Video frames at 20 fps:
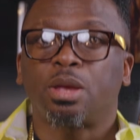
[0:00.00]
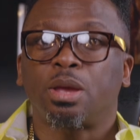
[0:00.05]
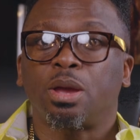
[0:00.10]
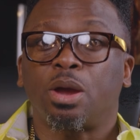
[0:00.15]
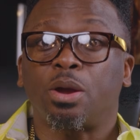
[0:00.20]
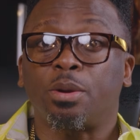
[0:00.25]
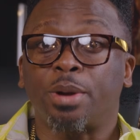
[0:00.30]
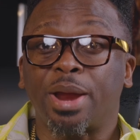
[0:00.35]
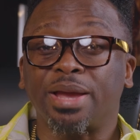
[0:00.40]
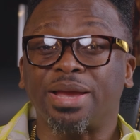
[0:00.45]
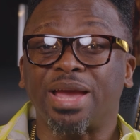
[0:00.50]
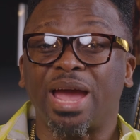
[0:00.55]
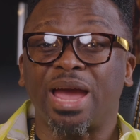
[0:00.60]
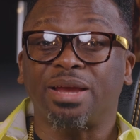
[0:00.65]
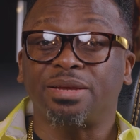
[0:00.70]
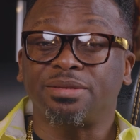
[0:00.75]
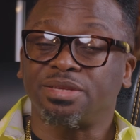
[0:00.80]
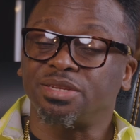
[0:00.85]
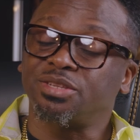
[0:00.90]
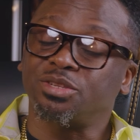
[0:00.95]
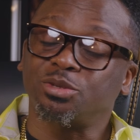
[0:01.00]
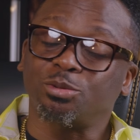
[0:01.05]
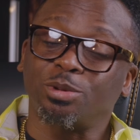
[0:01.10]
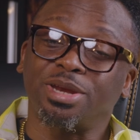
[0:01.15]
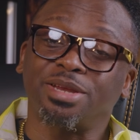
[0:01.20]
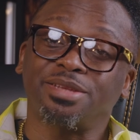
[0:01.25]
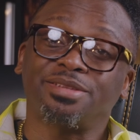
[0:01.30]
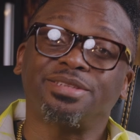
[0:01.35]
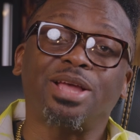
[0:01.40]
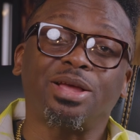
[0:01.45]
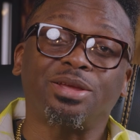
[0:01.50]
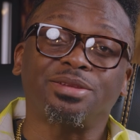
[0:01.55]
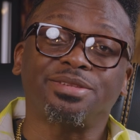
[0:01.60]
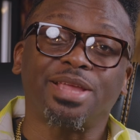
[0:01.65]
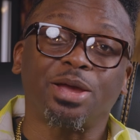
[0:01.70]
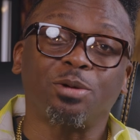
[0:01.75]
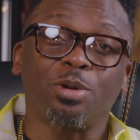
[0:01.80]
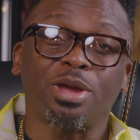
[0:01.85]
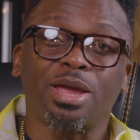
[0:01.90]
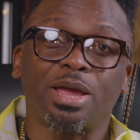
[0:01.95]
All right, guys, this is what it sounds
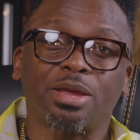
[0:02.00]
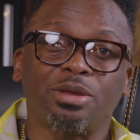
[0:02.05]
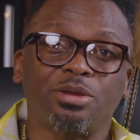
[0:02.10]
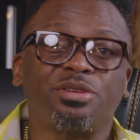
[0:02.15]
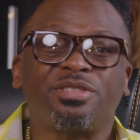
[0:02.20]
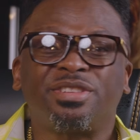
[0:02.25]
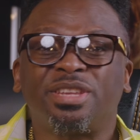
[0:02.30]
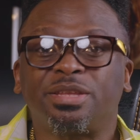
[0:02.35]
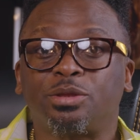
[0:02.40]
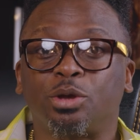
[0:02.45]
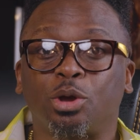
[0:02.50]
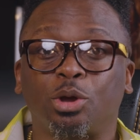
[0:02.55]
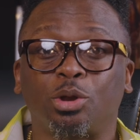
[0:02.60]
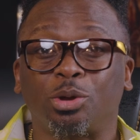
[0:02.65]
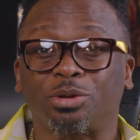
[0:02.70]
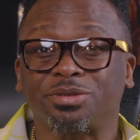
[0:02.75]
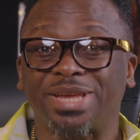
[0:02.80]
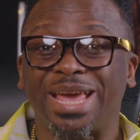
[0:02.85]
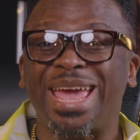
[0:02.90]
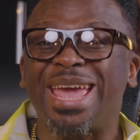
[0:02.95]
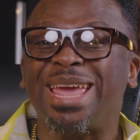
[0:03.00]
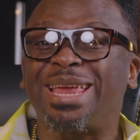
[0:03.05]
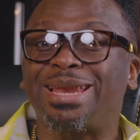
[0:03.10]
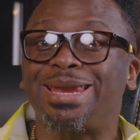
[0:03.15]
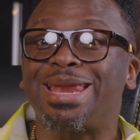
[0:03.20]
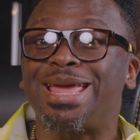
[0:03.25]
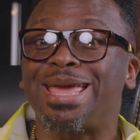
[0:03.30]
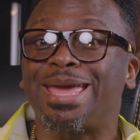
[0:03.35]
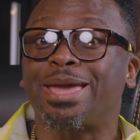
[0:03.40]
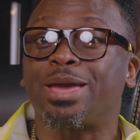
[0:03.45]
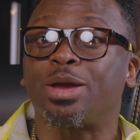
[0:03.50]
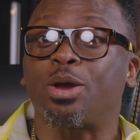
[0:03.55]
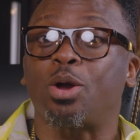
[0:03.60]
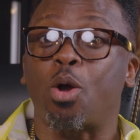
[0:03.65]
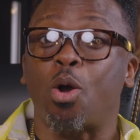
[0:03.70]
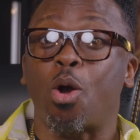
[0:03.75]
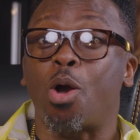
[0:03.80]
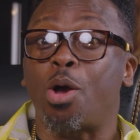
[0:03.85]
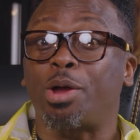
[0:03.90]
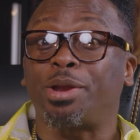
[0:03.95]
like when you're using the Godox ALink
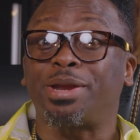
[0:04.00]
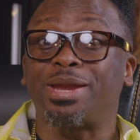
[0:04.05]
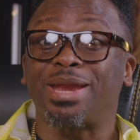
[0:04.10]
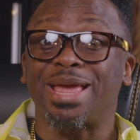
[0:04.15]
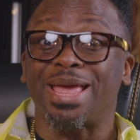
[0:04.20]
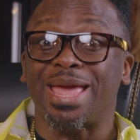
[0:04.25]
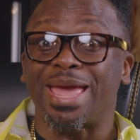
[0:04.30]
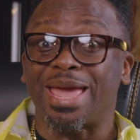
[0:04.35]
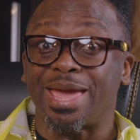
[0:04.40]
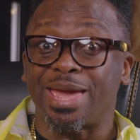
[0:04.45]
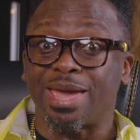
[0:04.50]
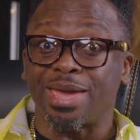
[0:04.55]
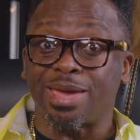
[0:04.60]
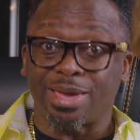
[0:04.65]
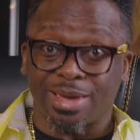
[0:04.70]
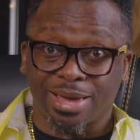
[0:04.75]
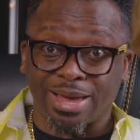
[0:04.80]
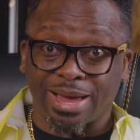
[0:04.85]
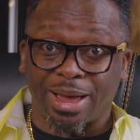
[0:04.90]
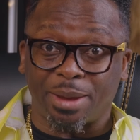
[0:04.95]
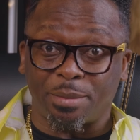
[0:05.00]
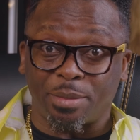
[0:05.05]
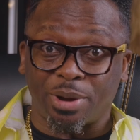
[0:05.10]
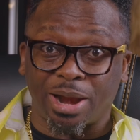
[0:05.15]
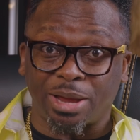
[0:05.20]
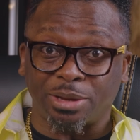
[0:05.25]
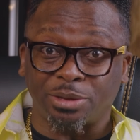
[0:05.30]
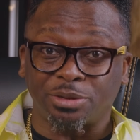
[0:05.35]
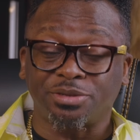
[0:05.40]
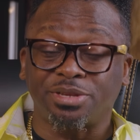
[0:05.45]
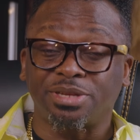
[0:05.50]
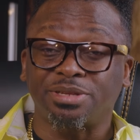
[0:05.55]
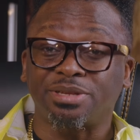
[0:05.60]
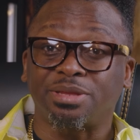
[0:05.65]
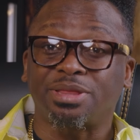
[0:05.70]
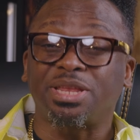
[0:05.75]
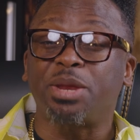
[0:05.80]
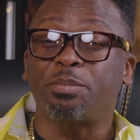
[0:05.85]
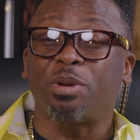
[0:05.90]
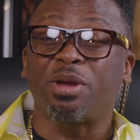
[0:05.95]
on a camera using the
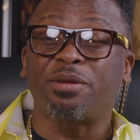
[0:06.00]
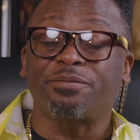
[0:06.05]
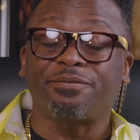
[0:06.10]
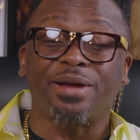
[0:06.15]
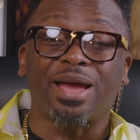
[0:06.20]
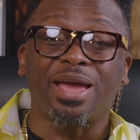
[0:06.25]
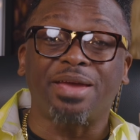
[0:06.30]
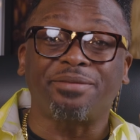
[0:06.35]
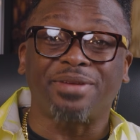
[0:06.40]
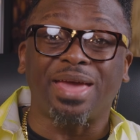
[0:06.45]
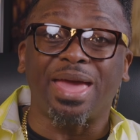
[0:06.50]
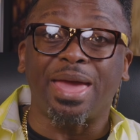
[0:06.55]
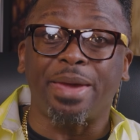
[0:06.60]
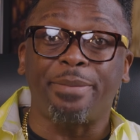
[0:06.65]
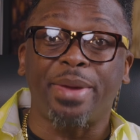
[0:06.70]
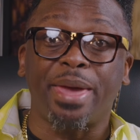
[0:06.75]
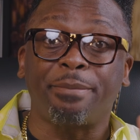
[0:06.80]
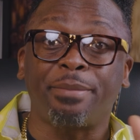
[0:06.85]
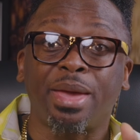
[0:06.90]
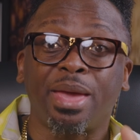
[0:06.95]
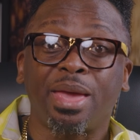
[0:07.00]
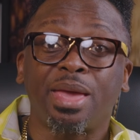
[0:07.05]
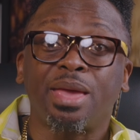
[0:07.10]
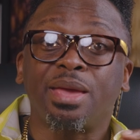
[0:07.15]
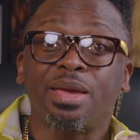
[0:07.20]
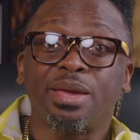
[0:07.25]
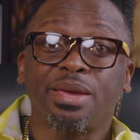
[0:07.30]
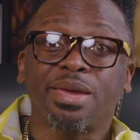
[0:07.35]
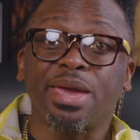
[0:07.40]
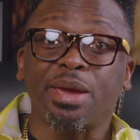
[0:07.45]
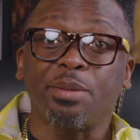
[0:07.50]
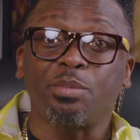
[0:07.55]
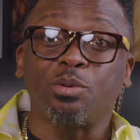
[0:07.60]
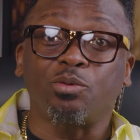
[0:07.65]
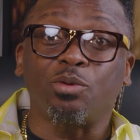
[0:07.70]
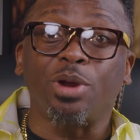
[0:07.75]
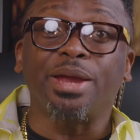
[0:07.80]
3.5mm cable.